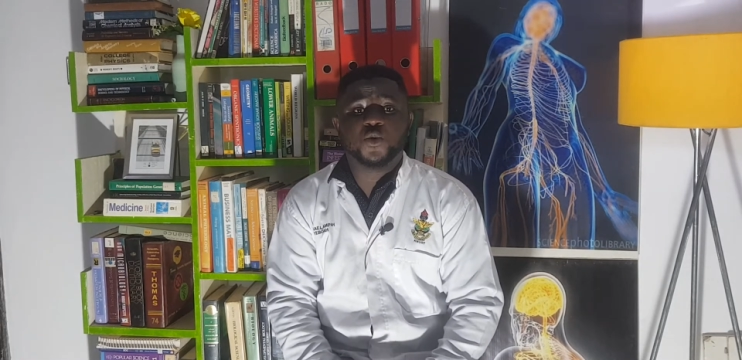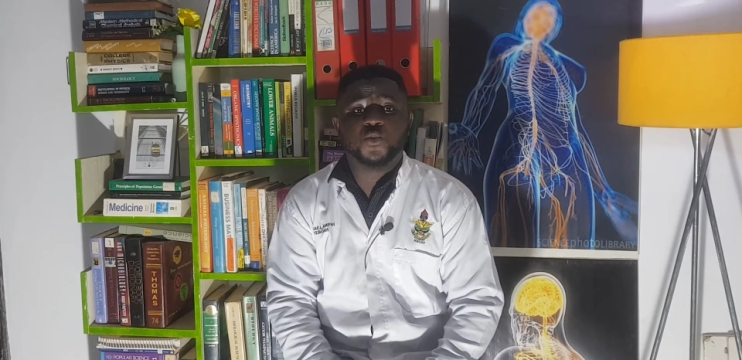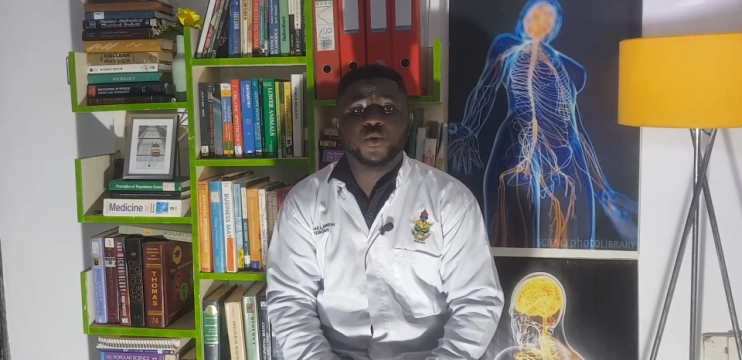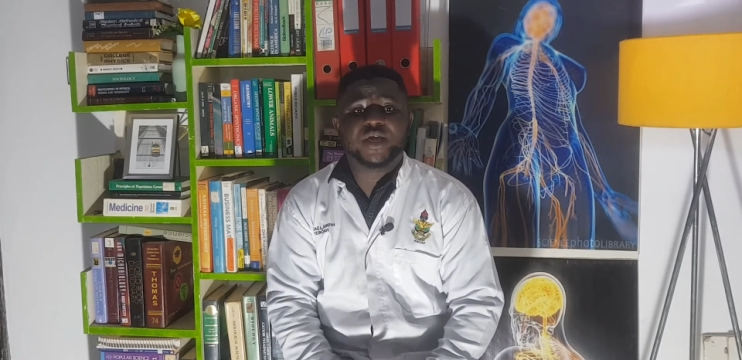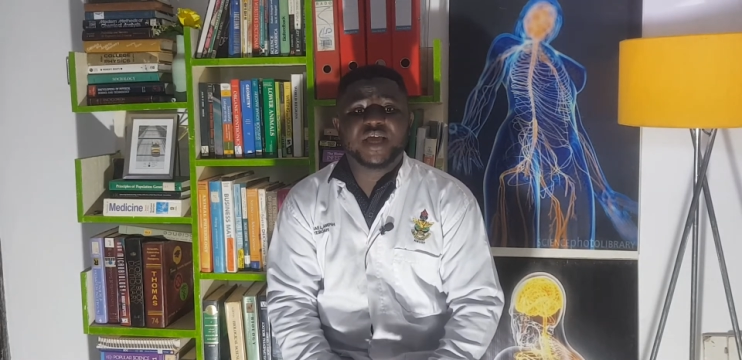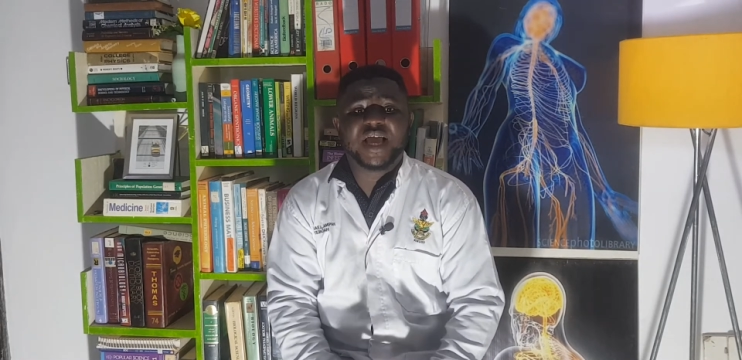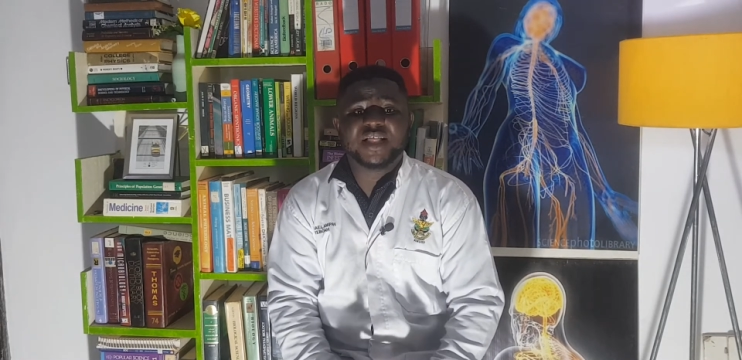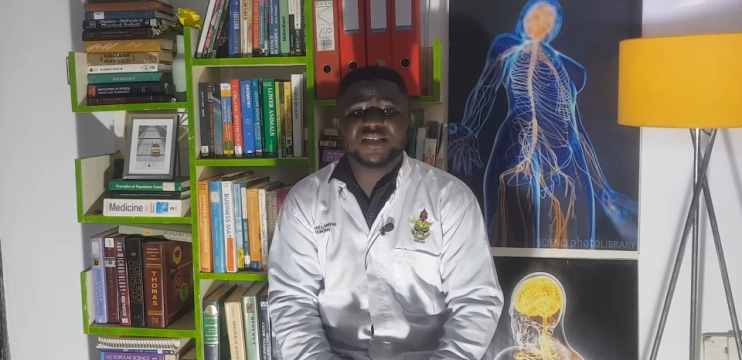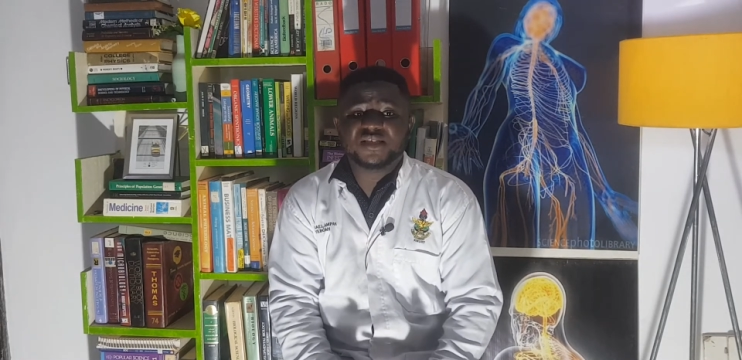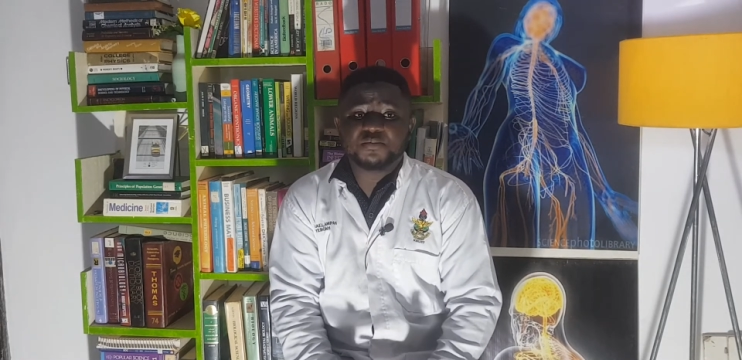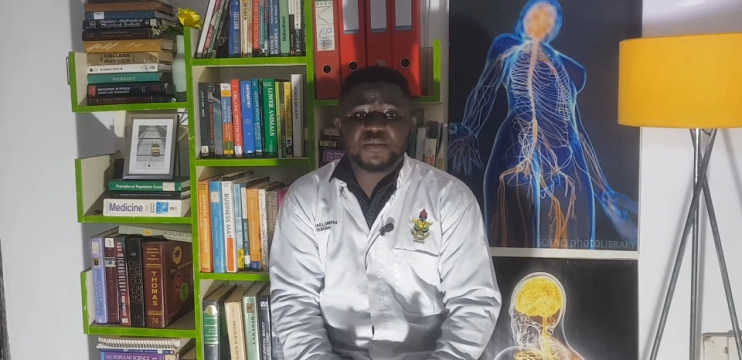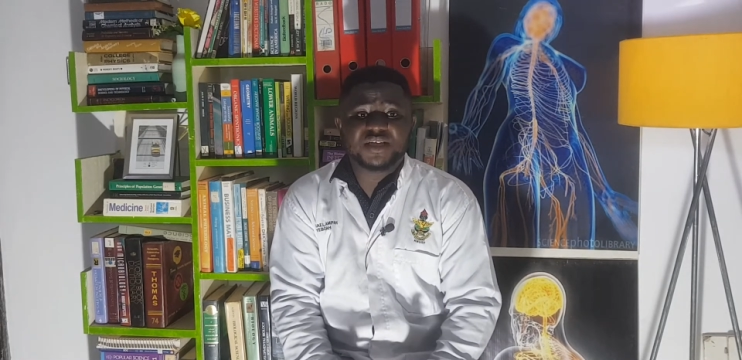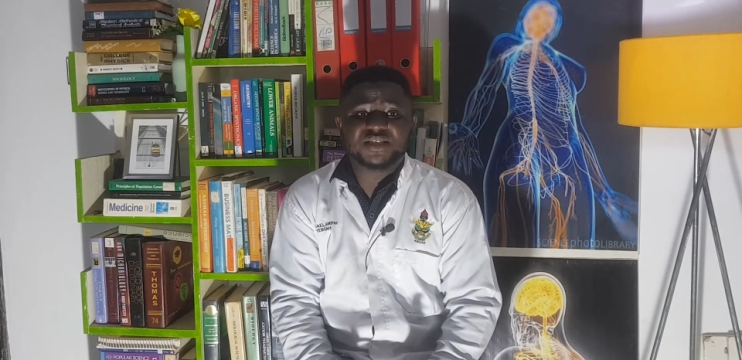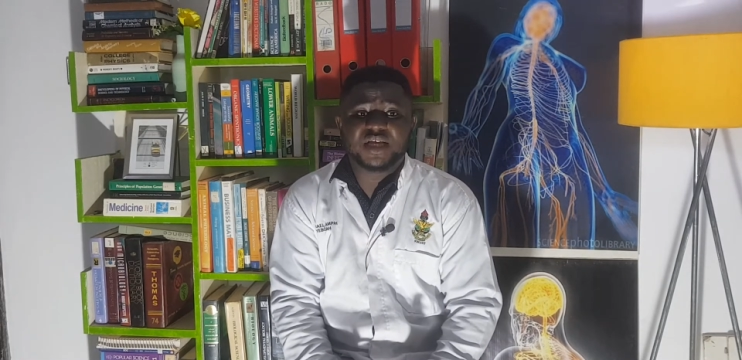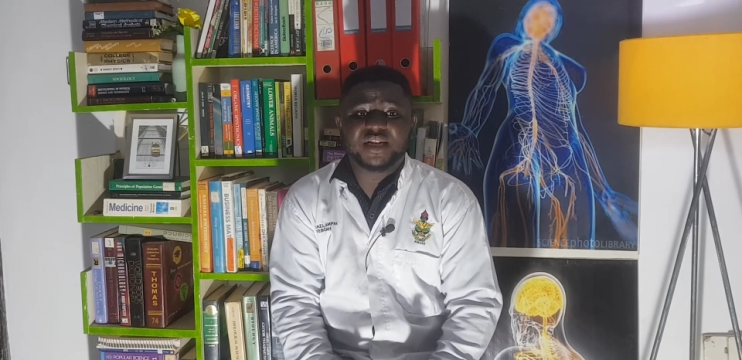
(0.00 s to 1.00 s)
We can't
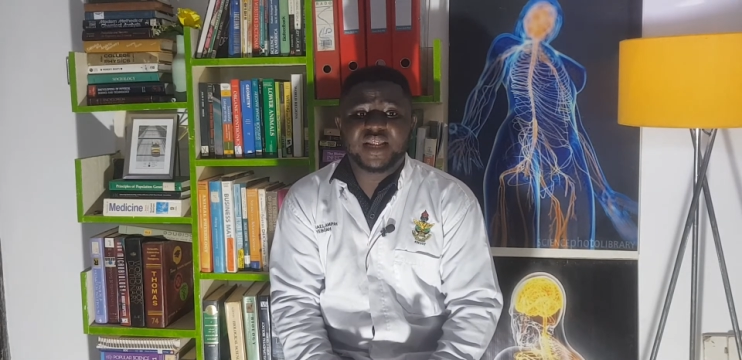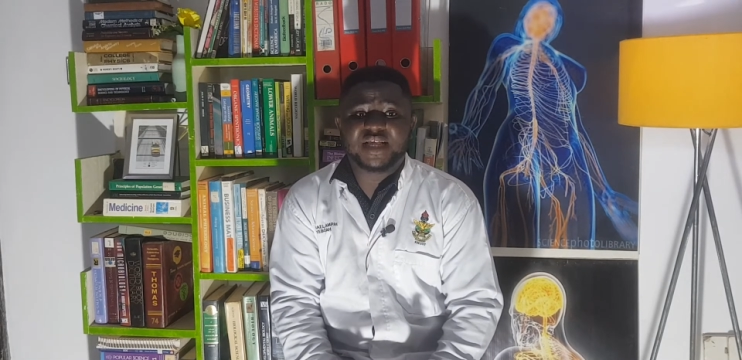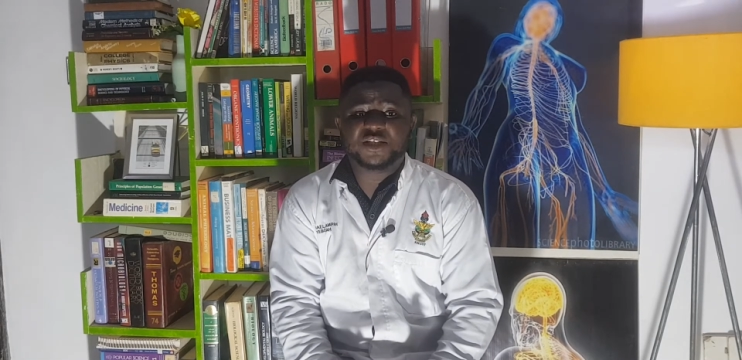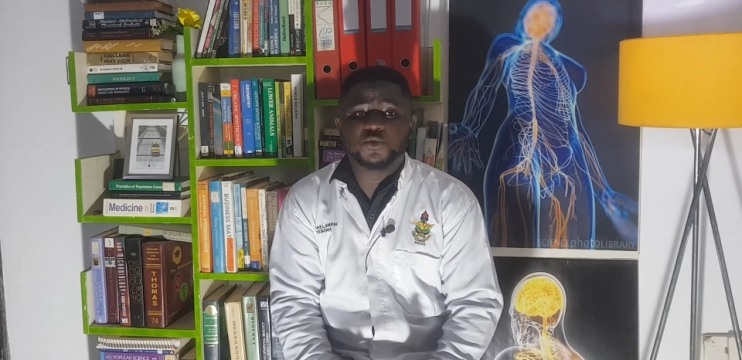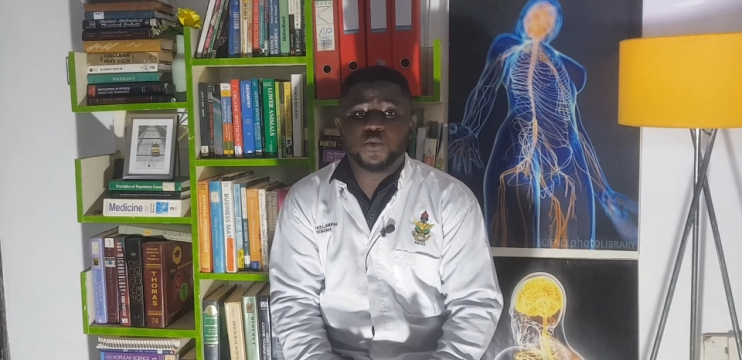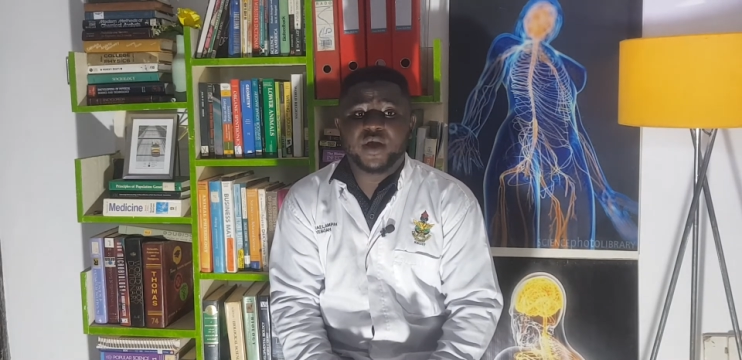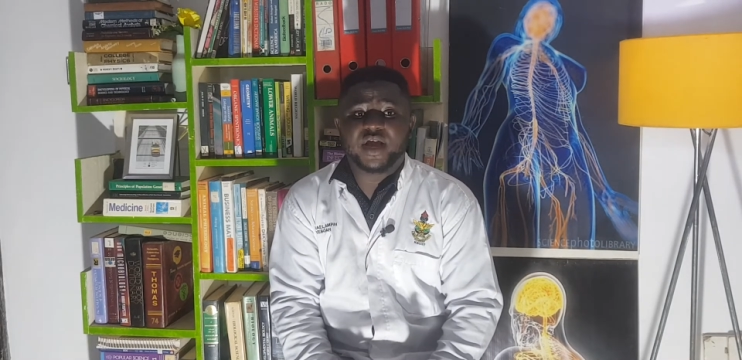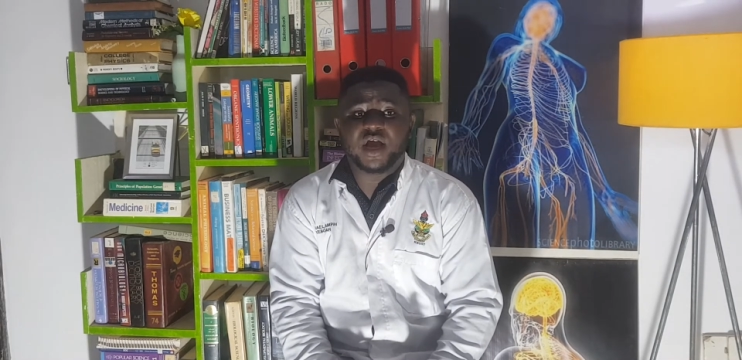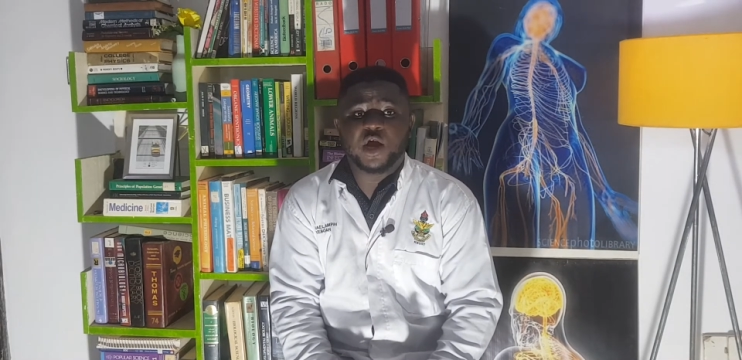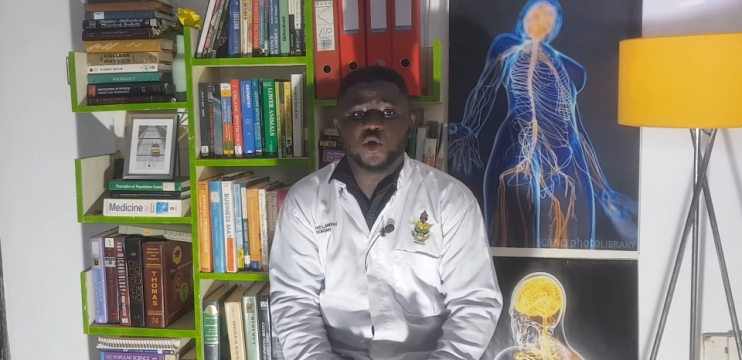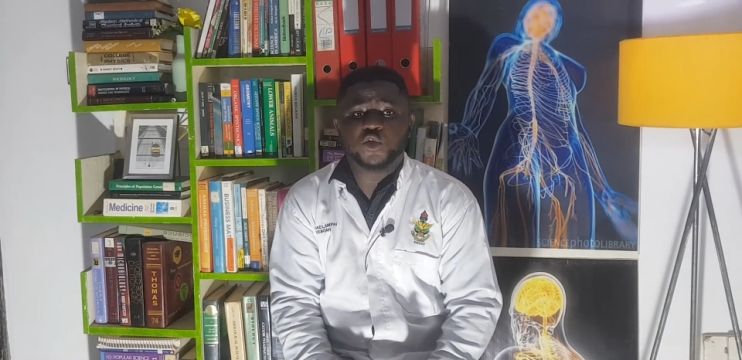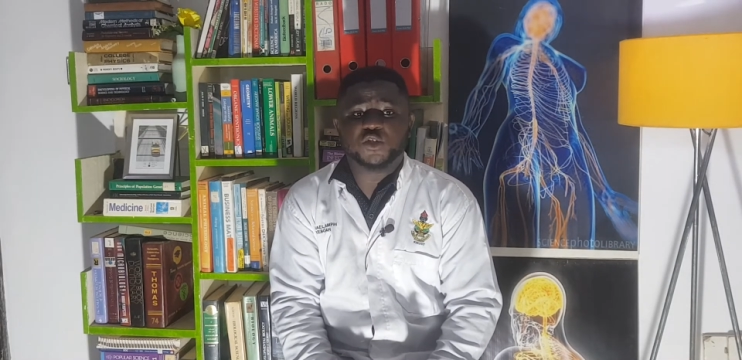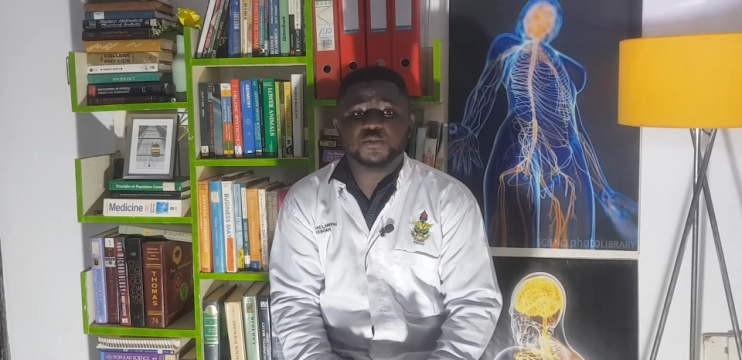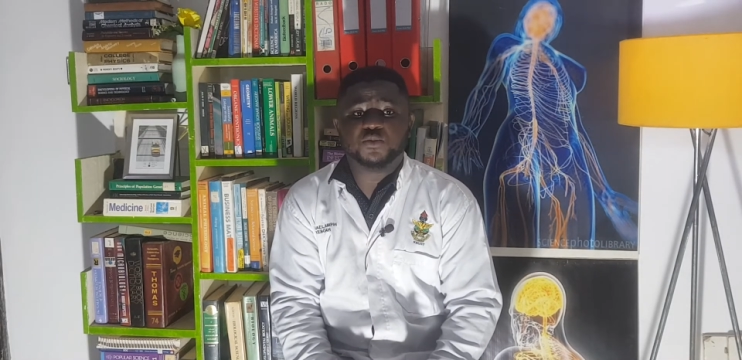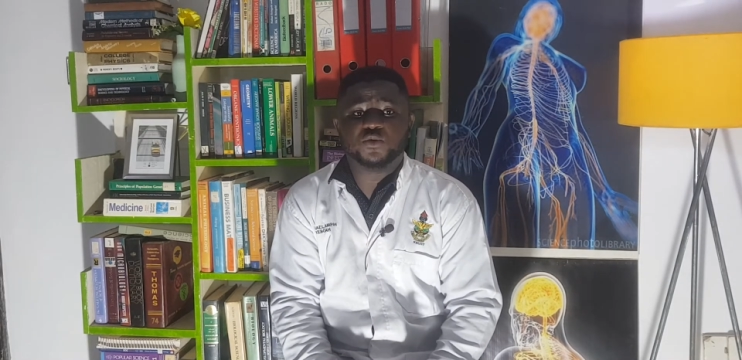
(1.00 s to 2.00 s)
measure that work
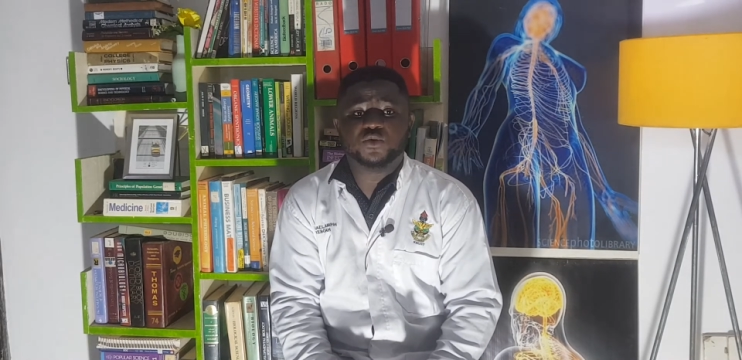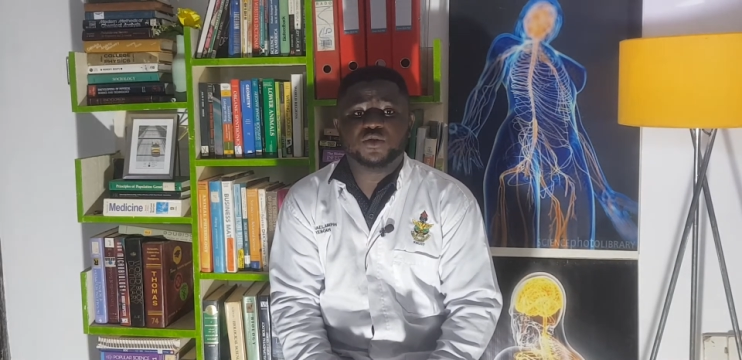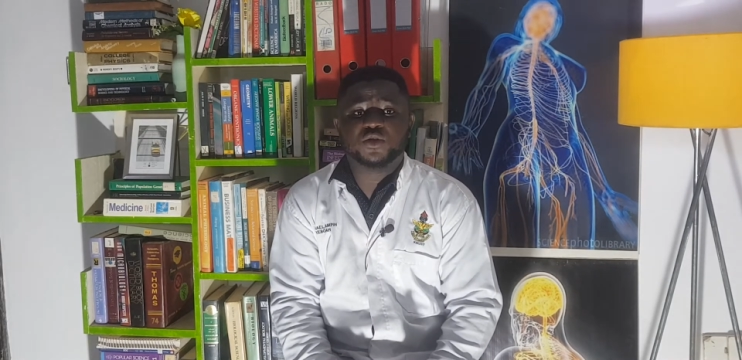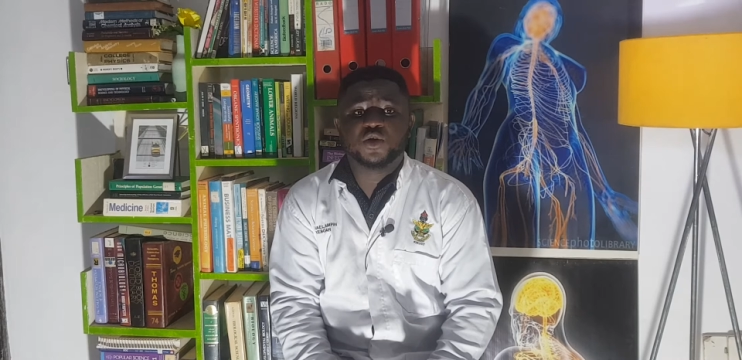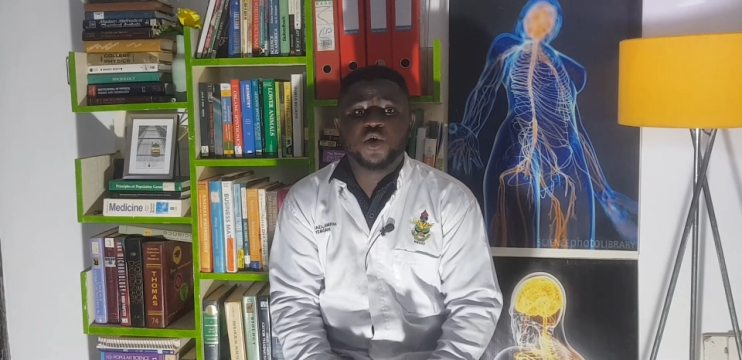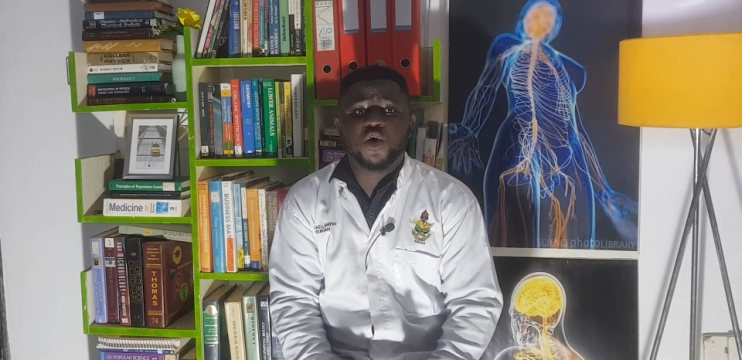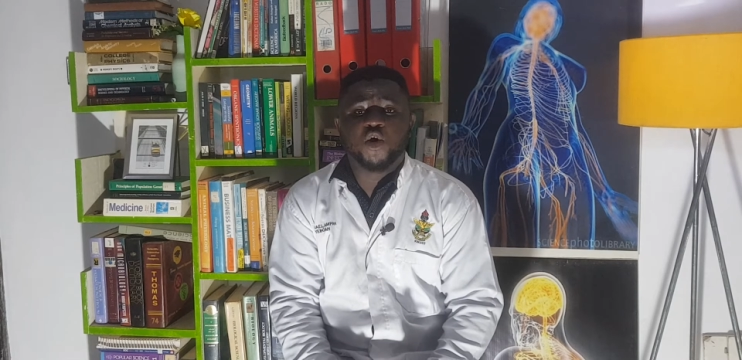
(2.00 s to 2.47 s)
output